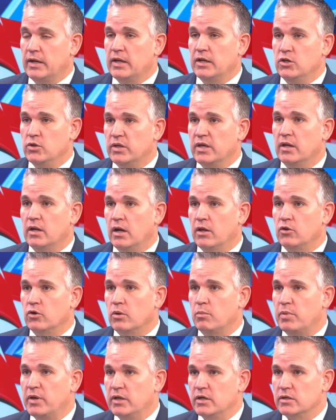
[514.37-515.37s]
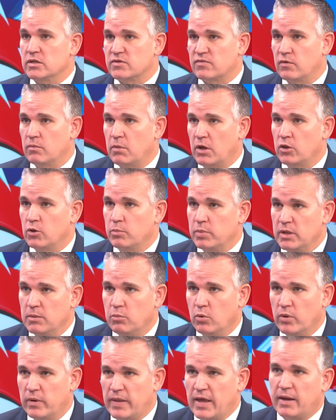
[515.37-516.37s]
and you get other opinions from other
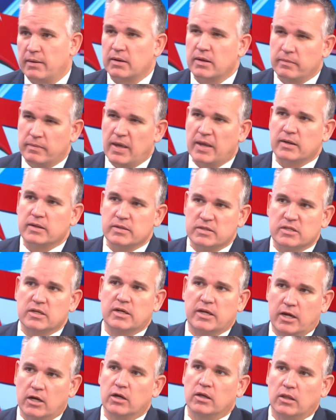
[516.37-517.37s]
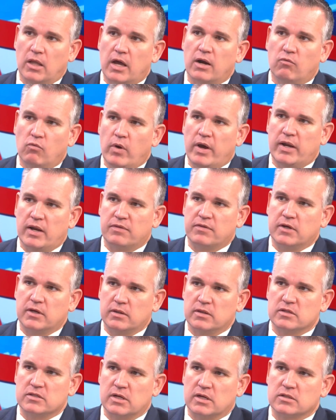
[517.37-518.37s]
people, and that that is going to carry a lot of weight, I think,
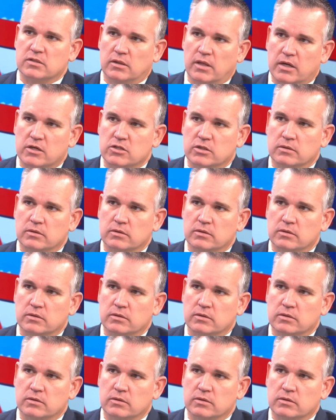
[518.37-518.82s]
in this next election.